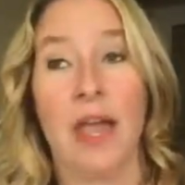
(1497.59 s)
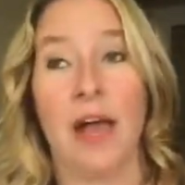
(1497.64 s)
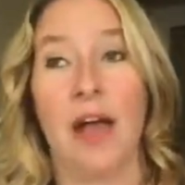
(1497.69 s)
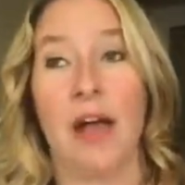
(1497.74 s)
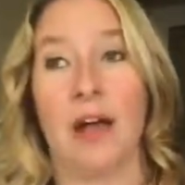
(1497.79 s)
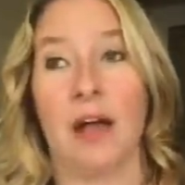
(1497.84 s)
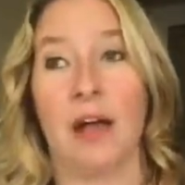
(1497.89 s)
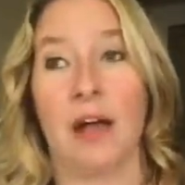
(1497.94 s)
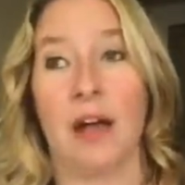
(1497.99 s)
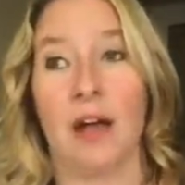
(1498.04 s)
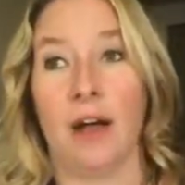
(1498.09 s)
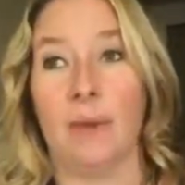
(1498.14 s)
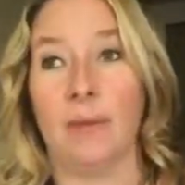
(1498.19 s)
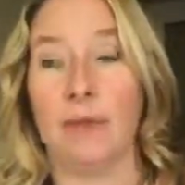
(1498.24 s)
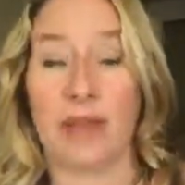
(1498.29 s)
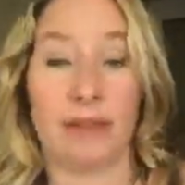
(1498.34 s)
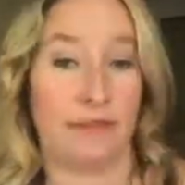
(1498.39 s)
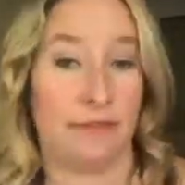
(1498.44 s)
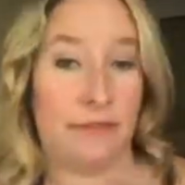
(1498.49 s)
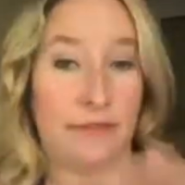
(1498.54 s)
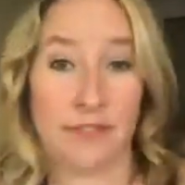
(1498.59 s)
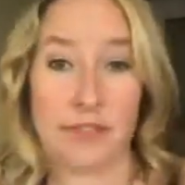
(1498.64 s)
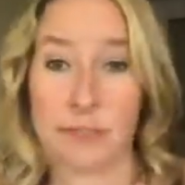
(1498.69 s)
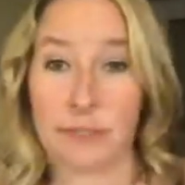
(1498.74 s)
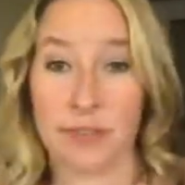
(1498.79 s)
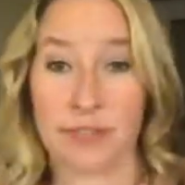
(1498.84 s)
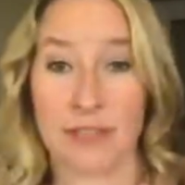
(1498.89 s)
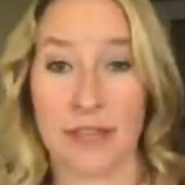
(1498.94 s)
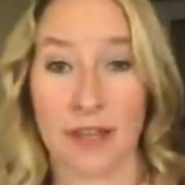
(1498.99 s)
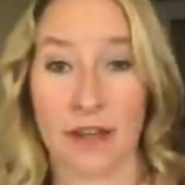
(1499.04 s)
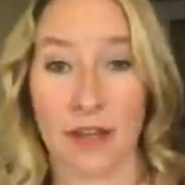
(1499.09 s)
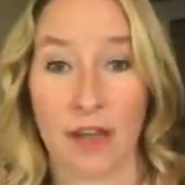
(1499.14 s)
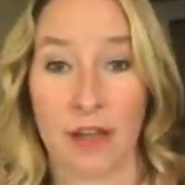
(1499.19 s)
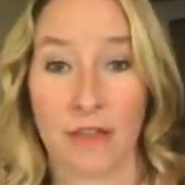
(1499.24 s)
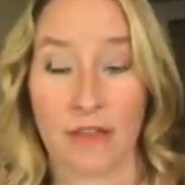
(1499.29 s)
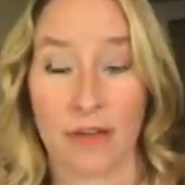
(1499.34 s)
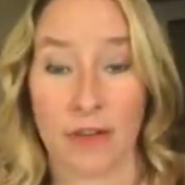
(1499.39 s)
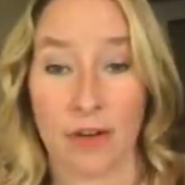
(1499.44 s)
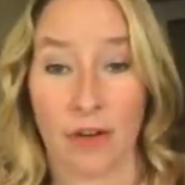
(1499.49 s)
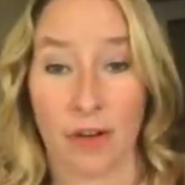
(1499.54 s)
Yeah, 15% off
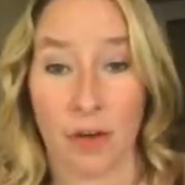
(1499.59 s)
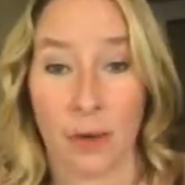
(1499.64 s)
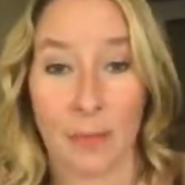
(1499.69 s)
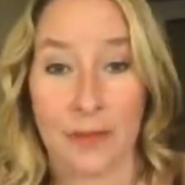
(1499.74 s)
on all my